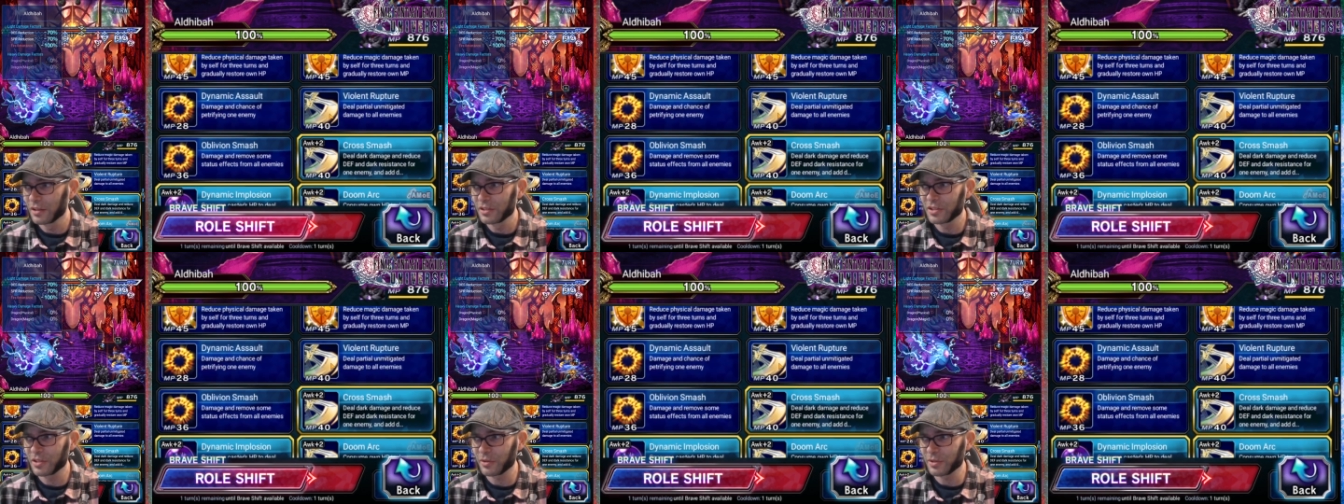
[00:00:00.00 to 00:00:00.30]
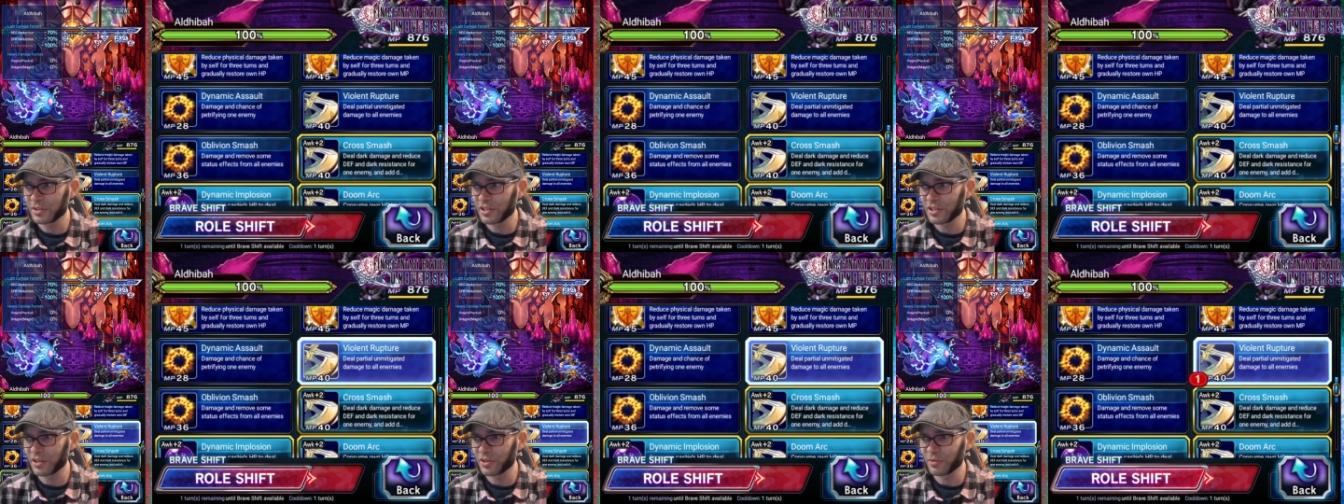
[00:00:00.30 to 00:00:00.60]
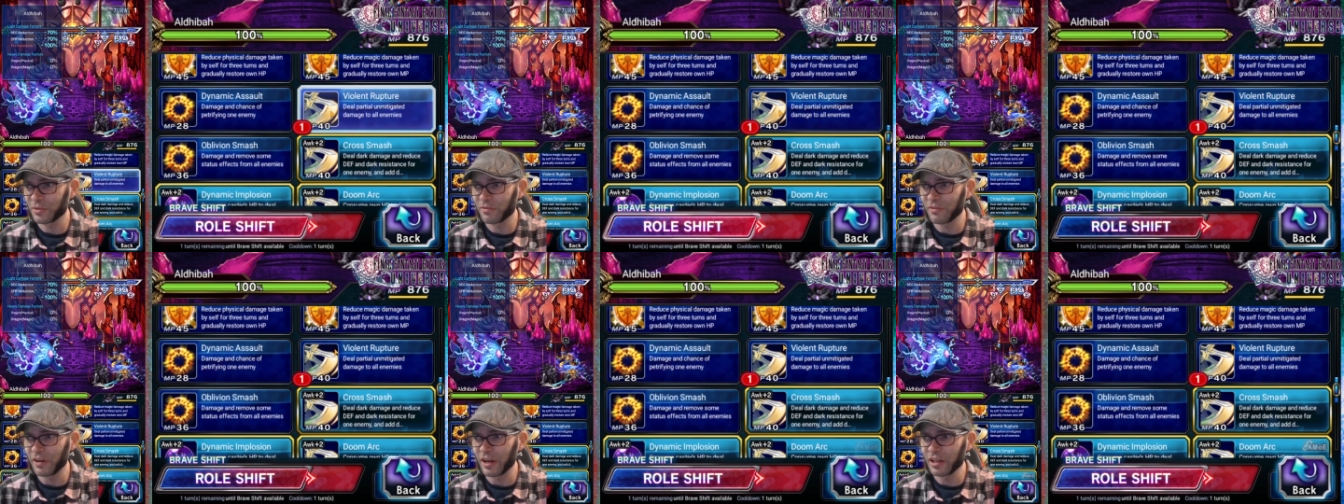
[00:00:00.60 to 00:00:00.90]
So he's going to
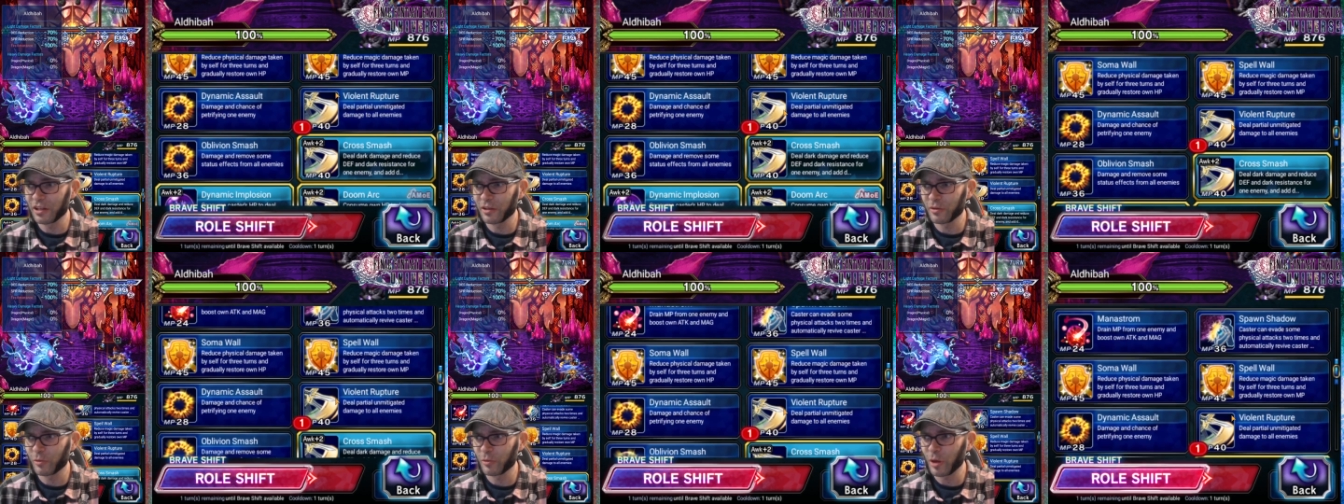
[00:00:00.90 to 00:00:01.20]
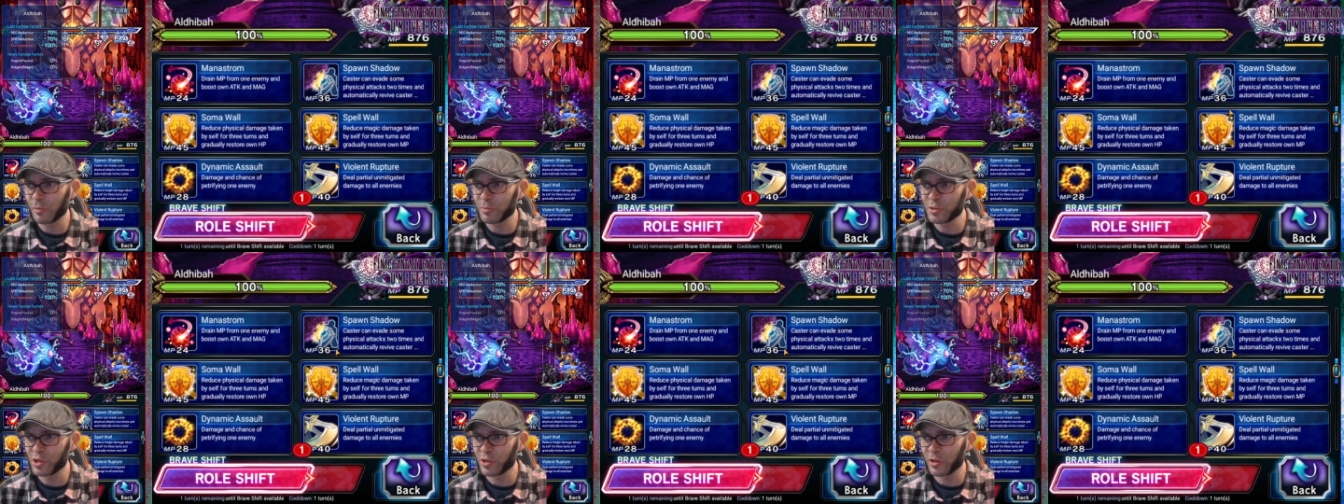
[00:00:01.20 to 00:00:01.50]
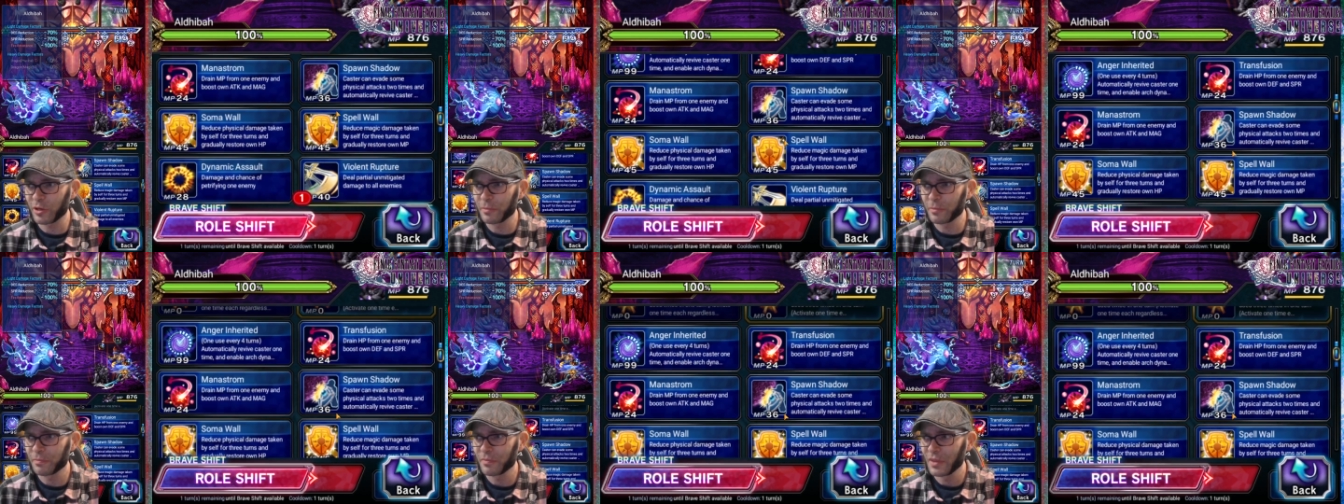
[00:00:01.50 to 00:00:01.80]
do Violent
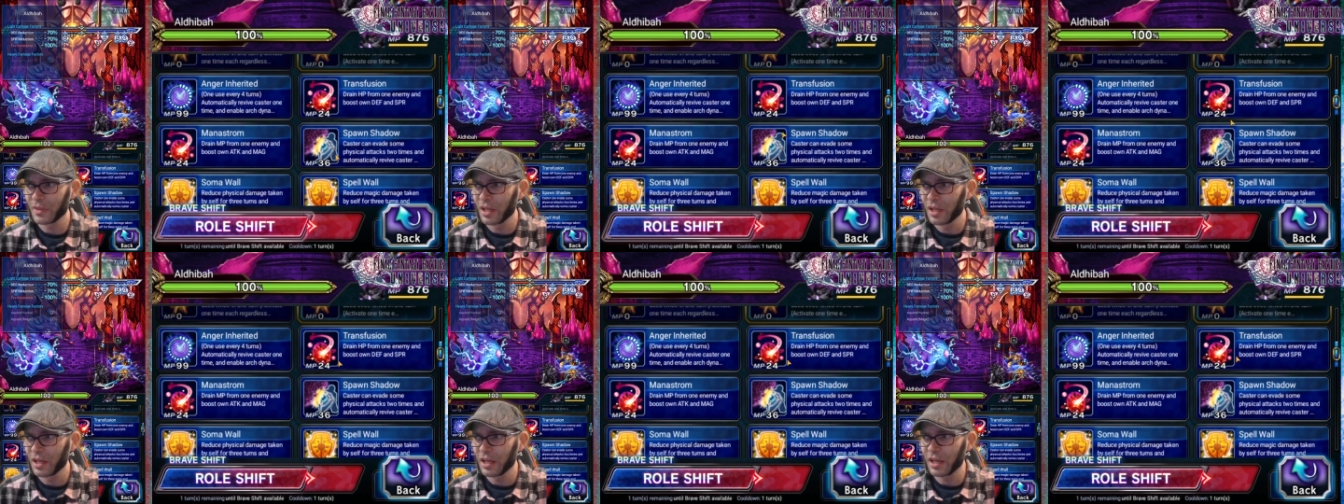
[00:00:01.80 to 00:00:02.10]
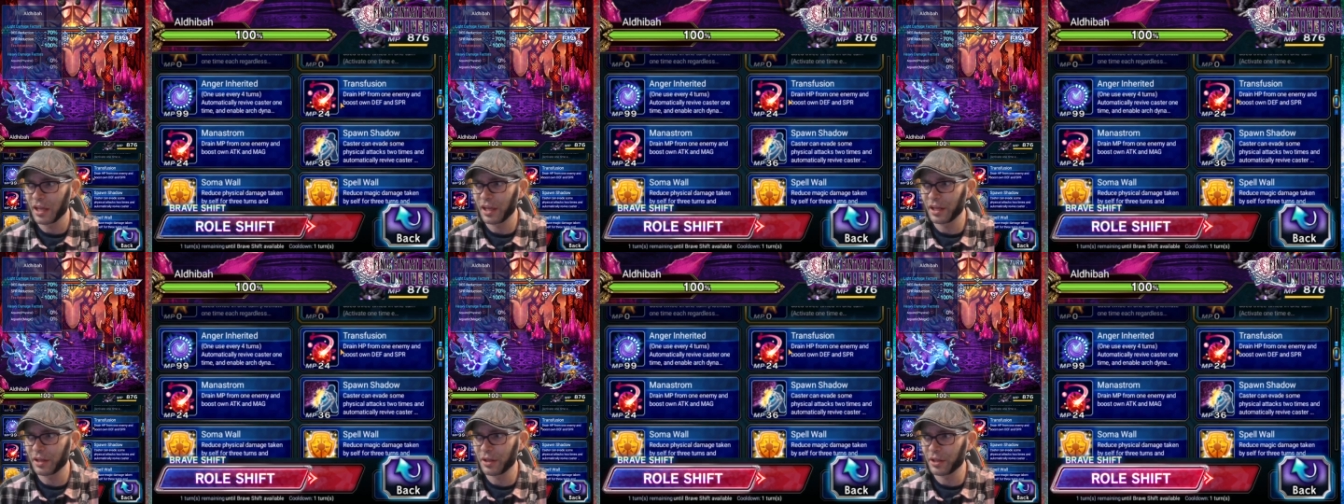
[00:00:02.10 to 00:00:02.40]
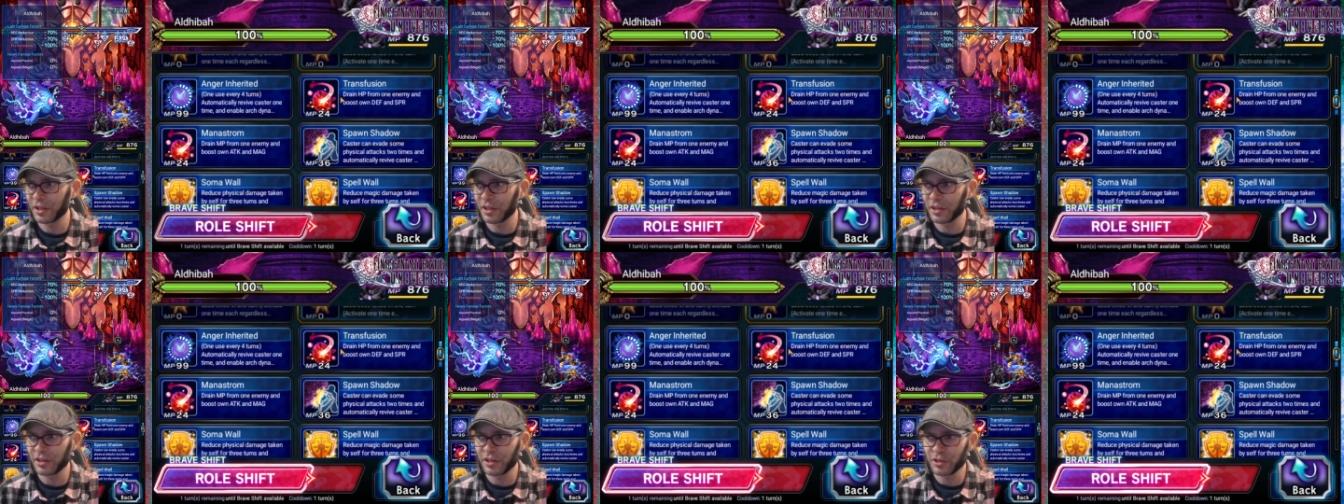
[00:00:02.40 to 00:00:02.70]
Rupture, and
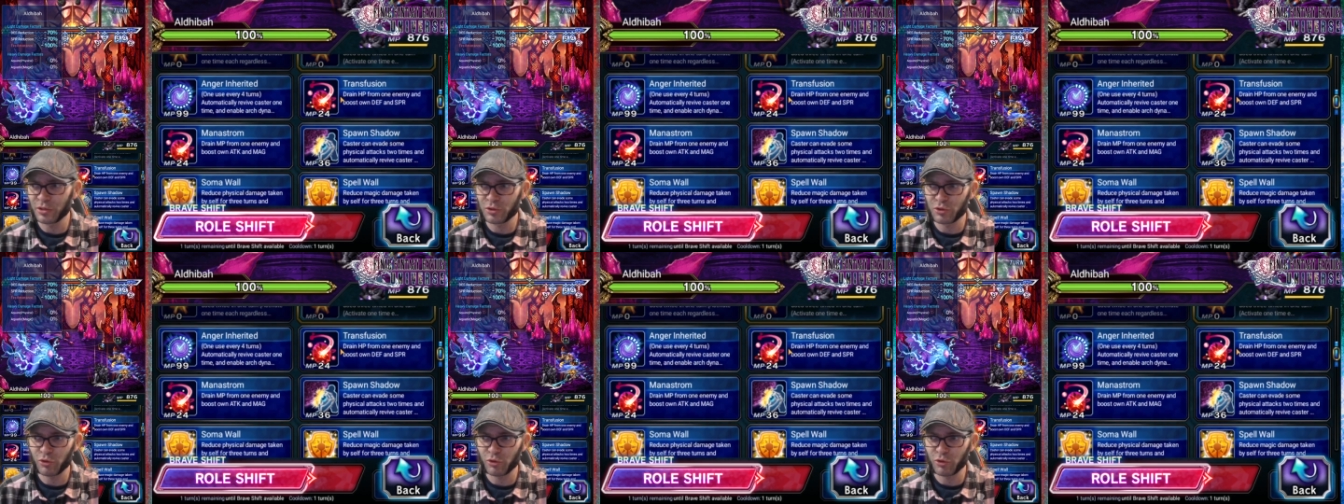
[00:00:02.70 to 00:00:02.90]
then